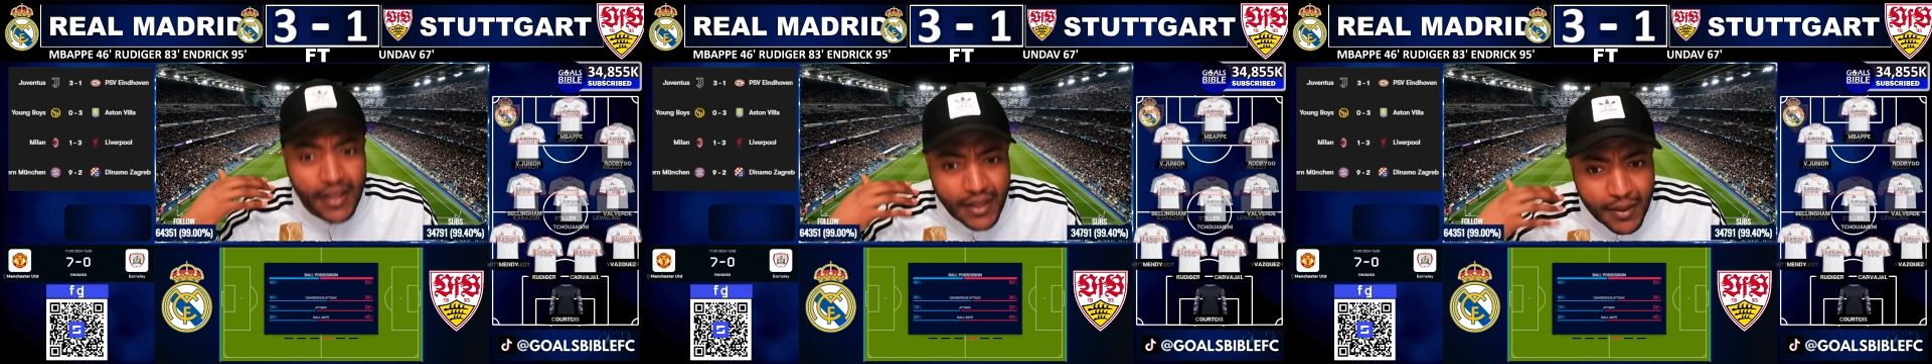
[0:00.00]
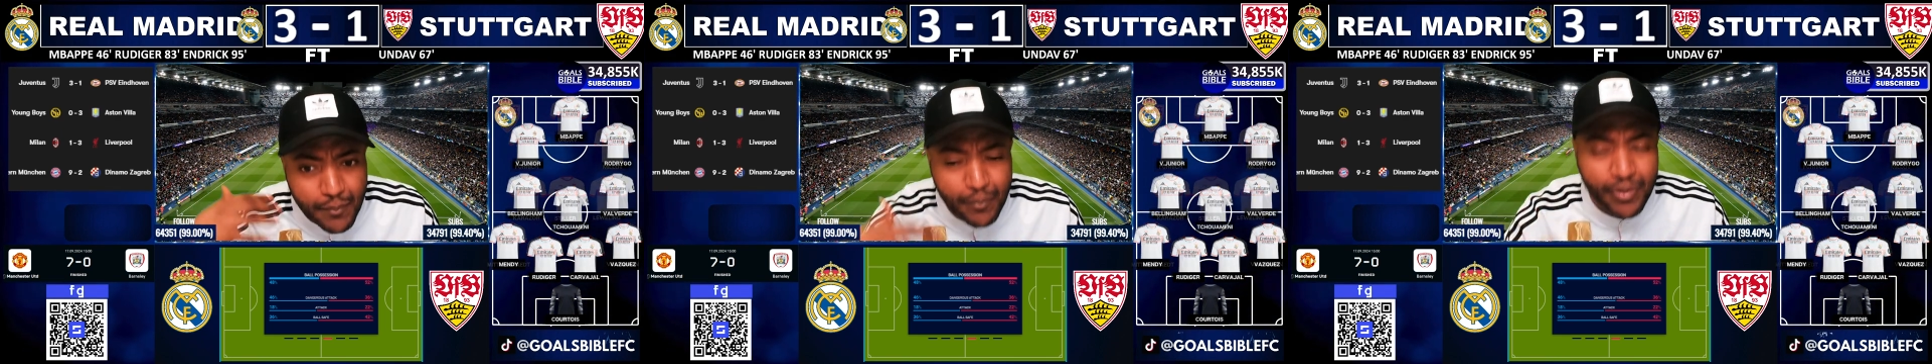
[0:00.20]

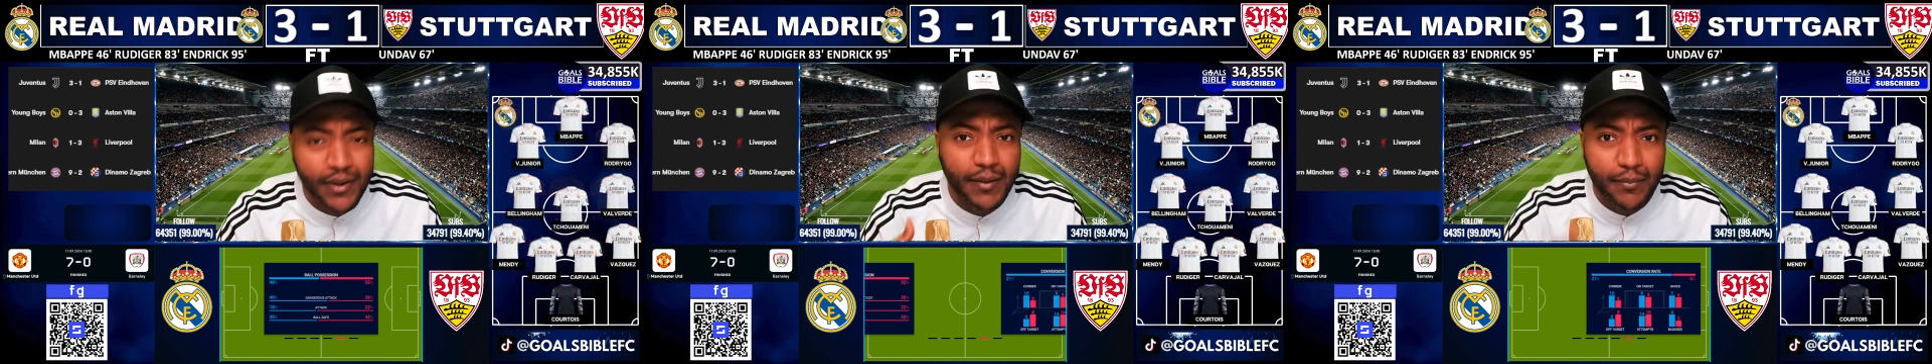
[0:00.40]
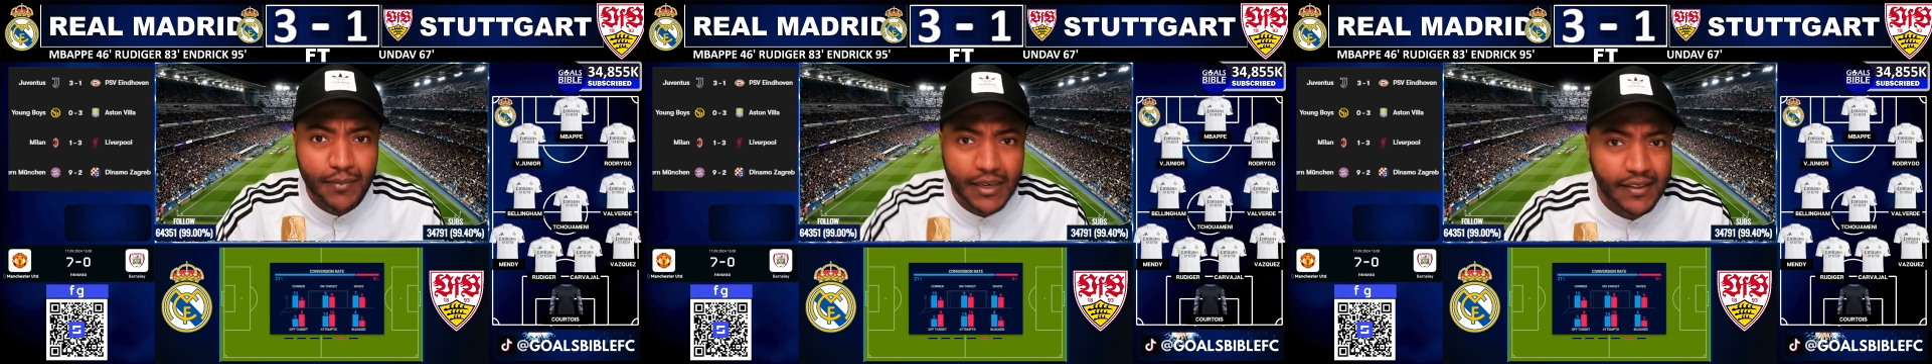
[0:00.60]
and
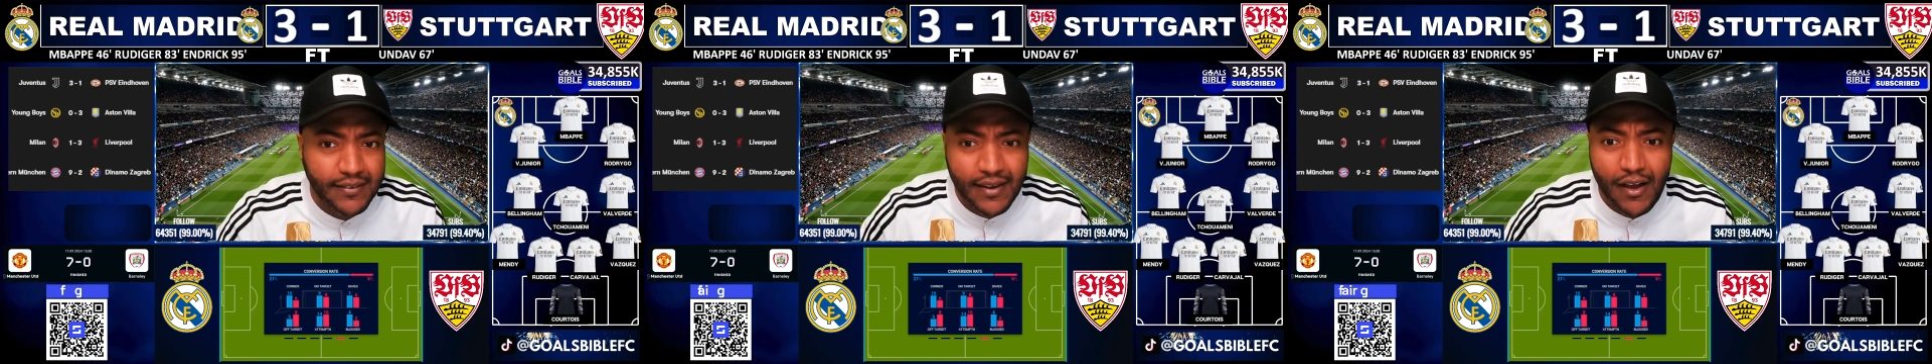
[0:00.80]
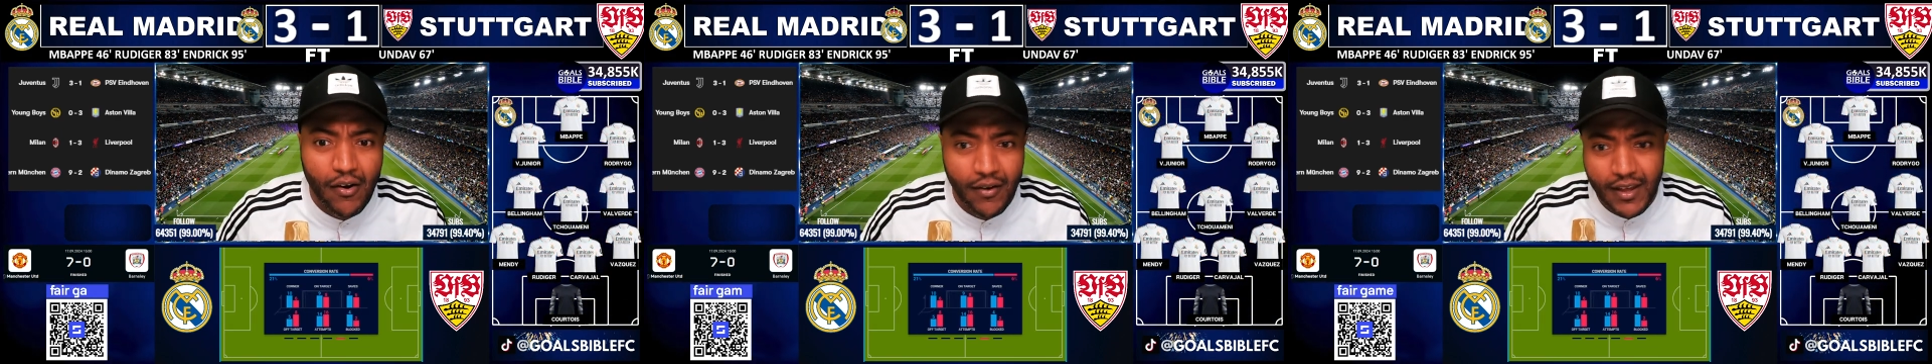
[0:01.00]
put
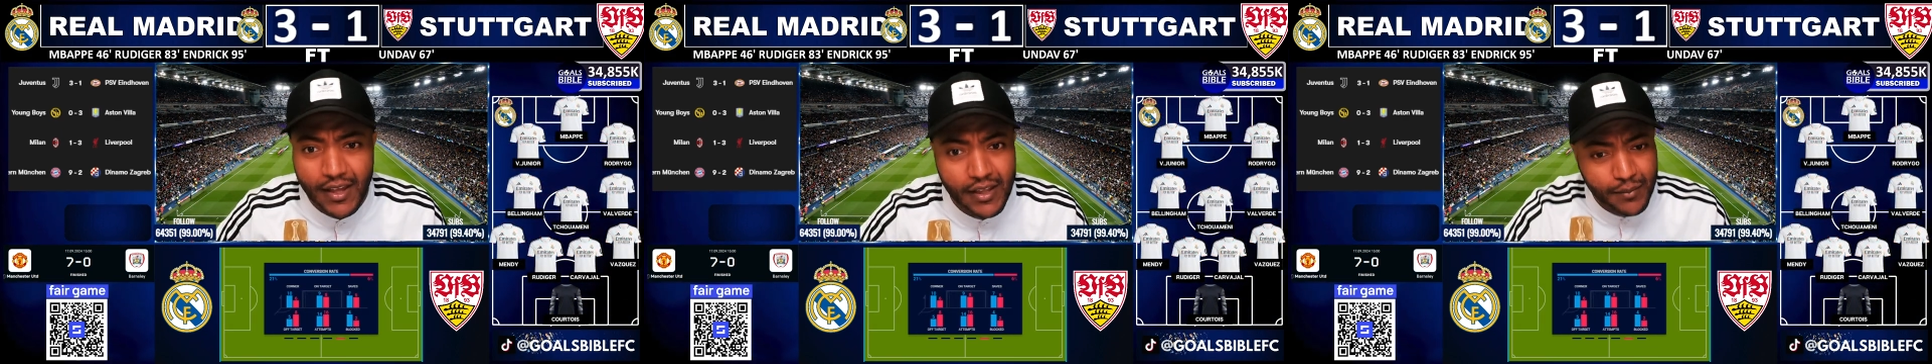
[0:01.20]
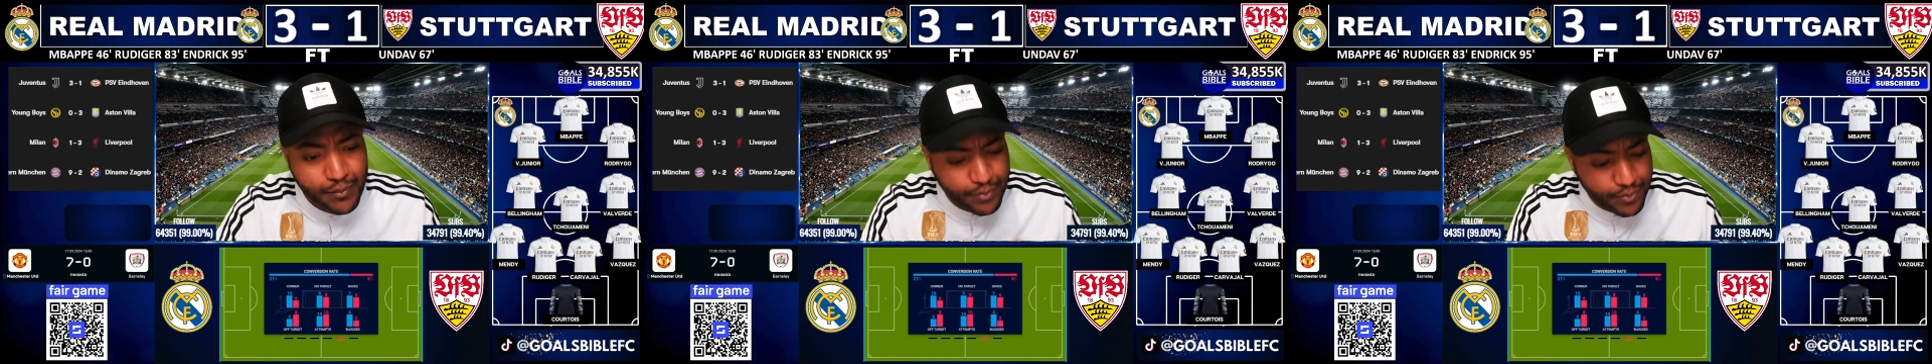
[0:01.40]
Militao in,